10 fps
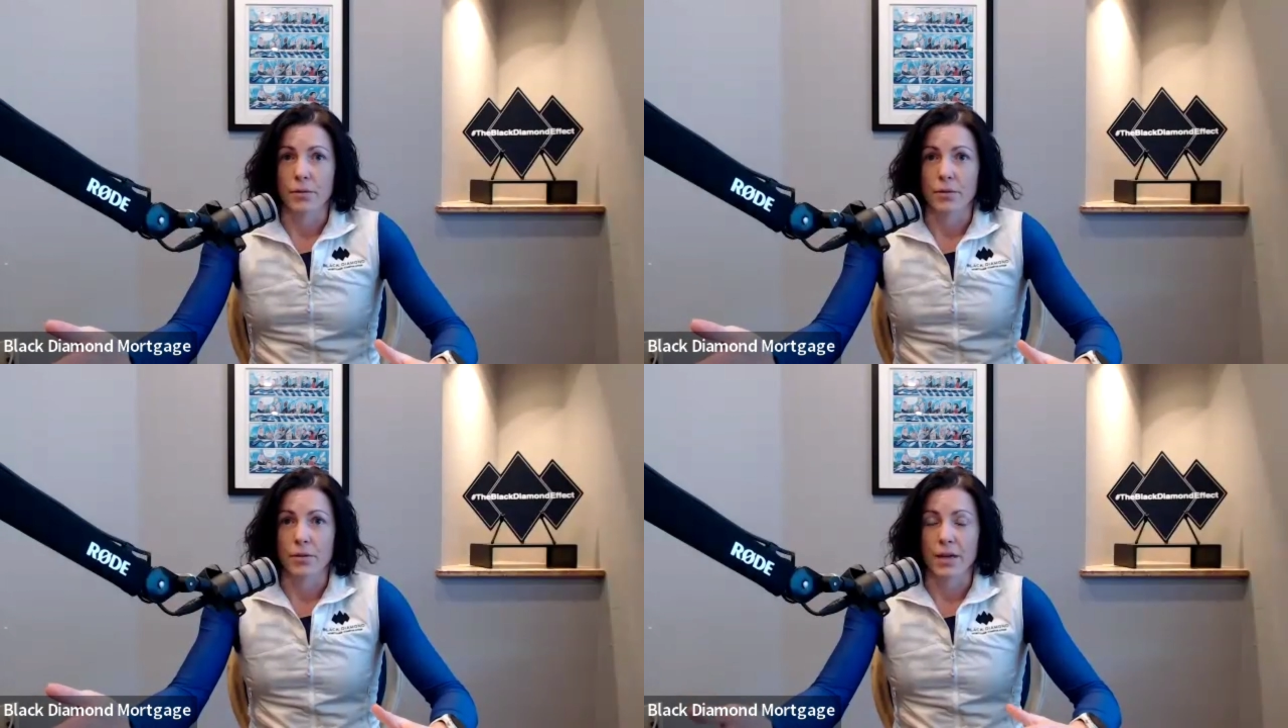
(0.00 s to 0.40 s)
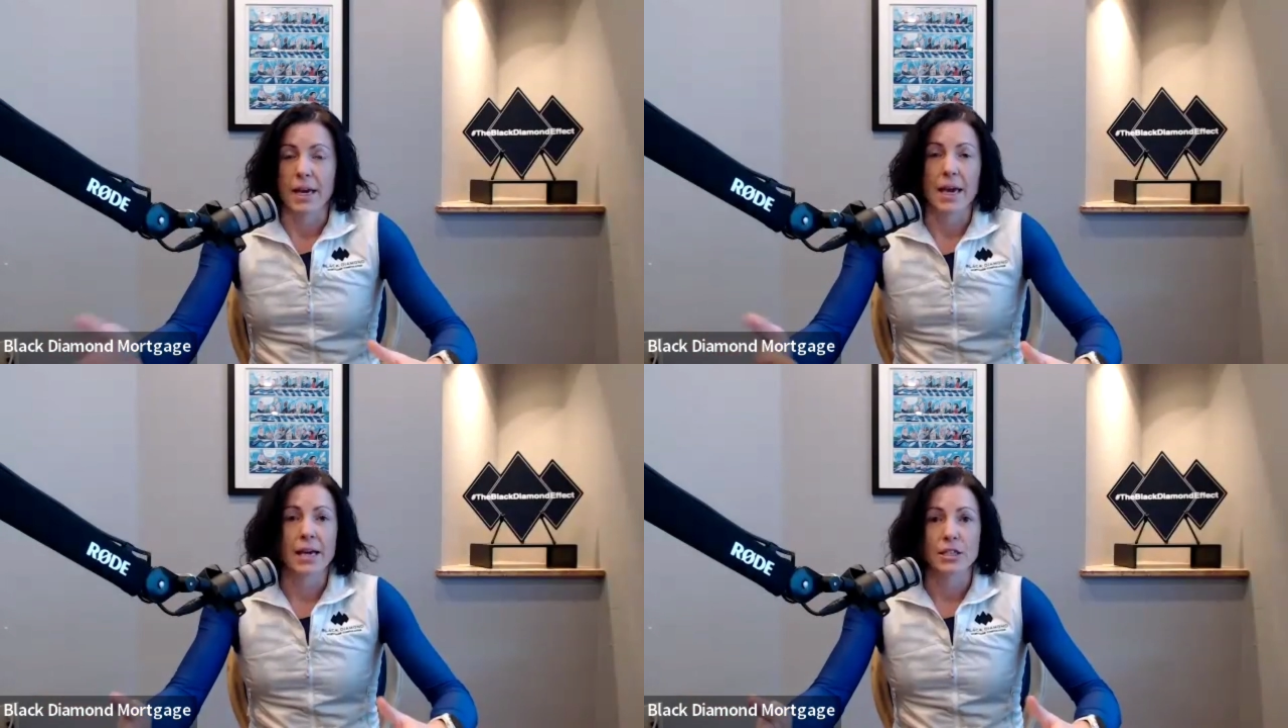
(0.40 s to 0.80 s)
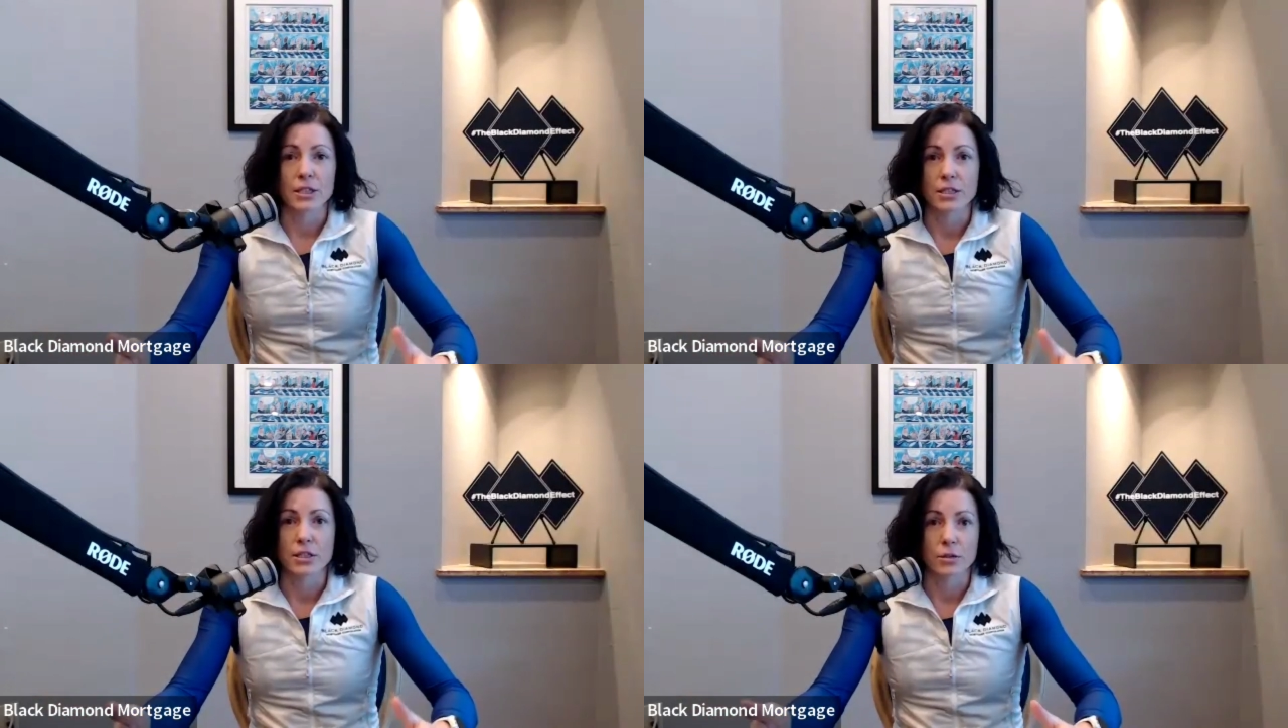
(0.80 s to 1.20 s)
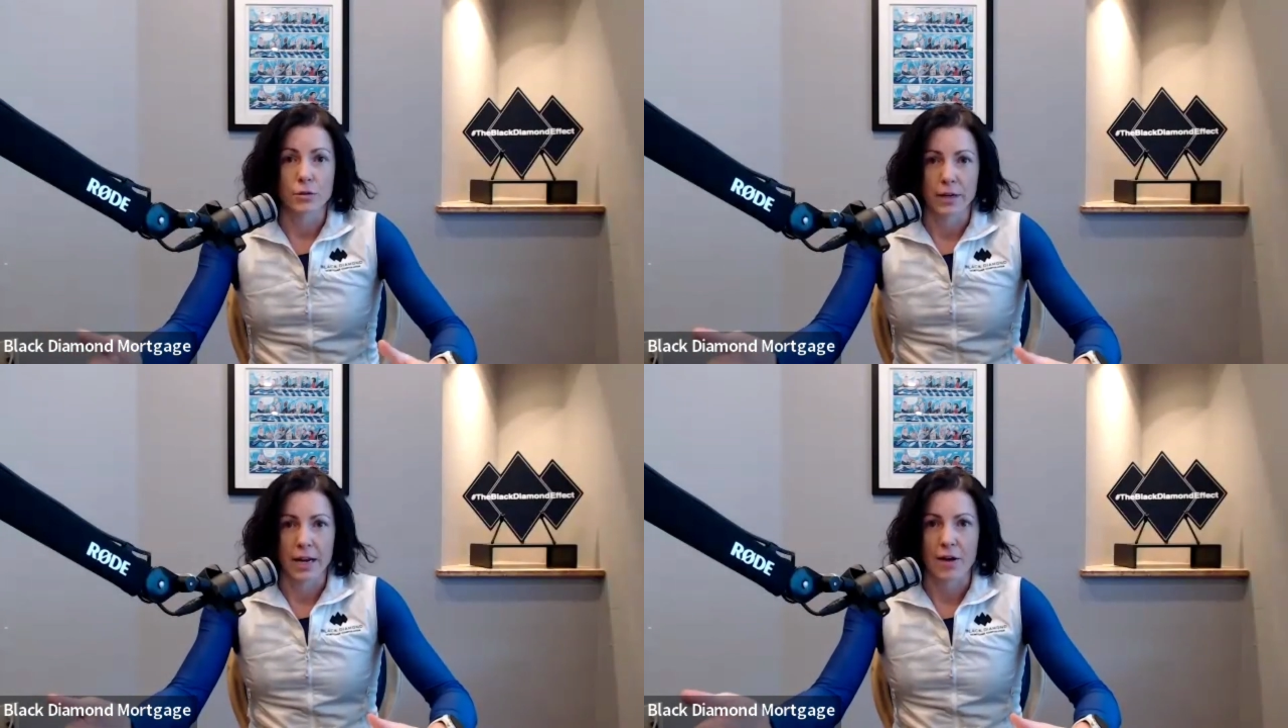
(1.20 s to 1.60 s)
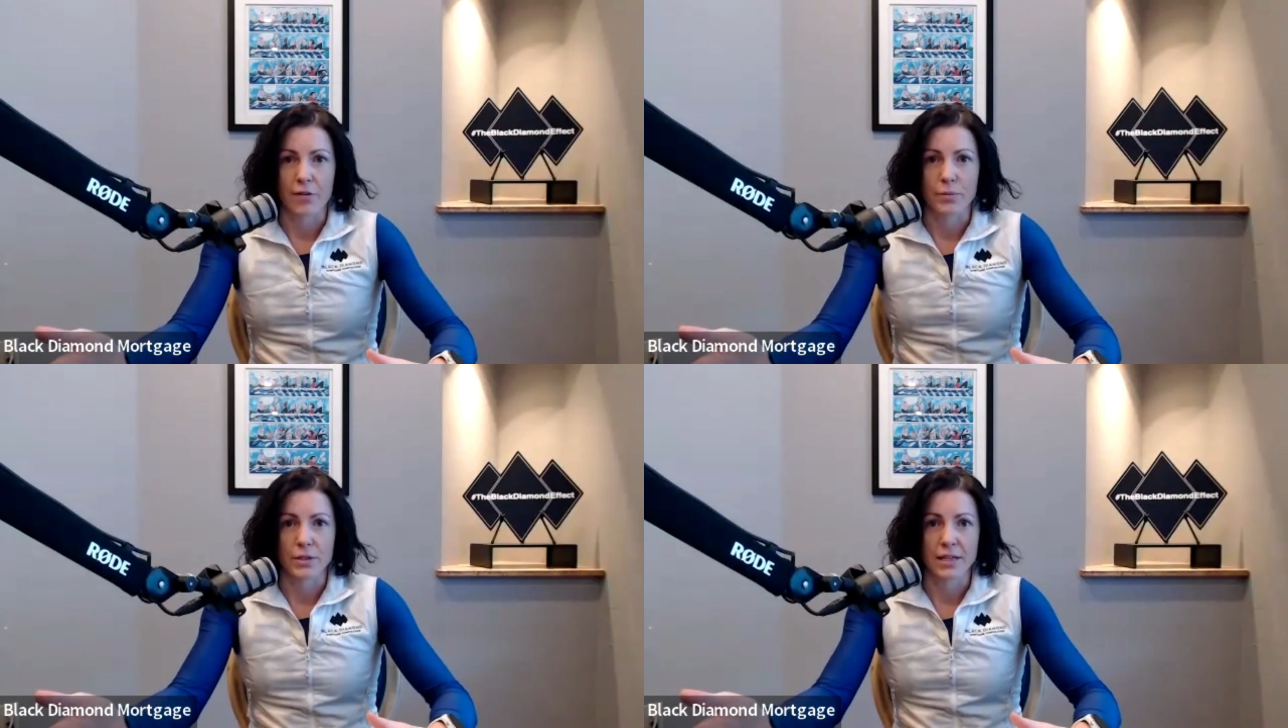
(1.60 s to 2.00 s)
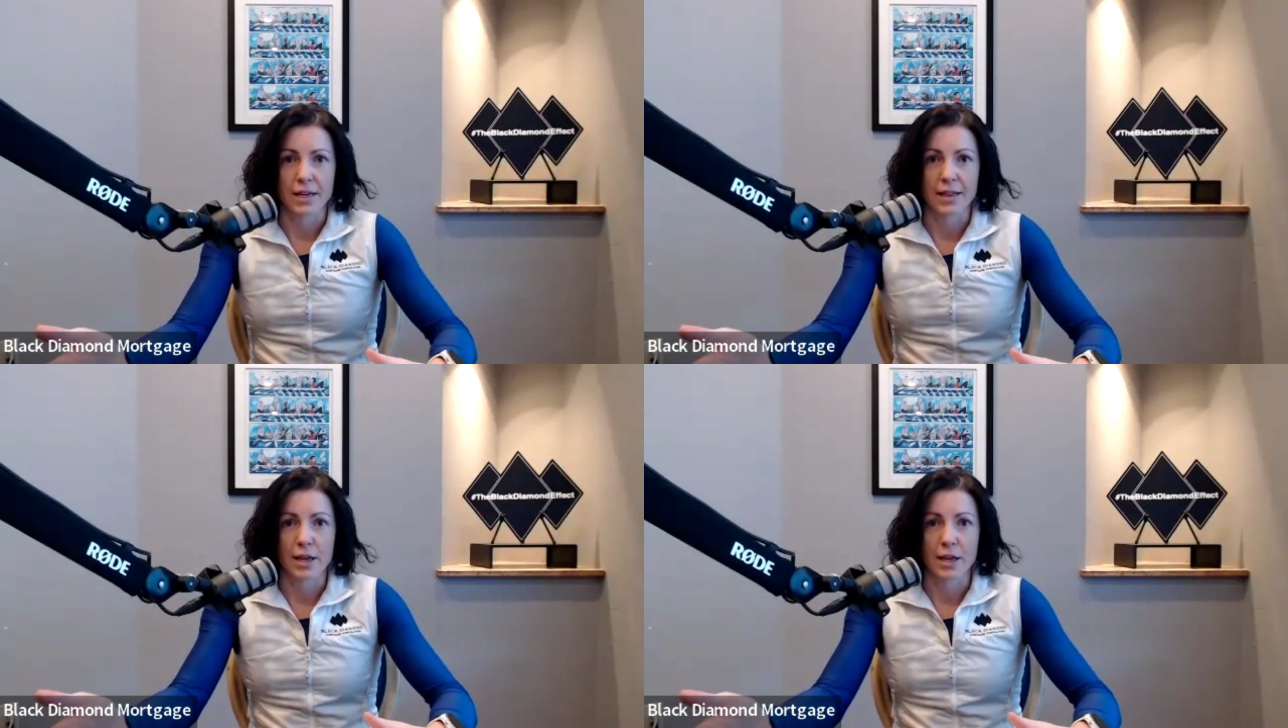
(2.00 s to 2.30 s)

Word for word: they can't just do three and a half percent.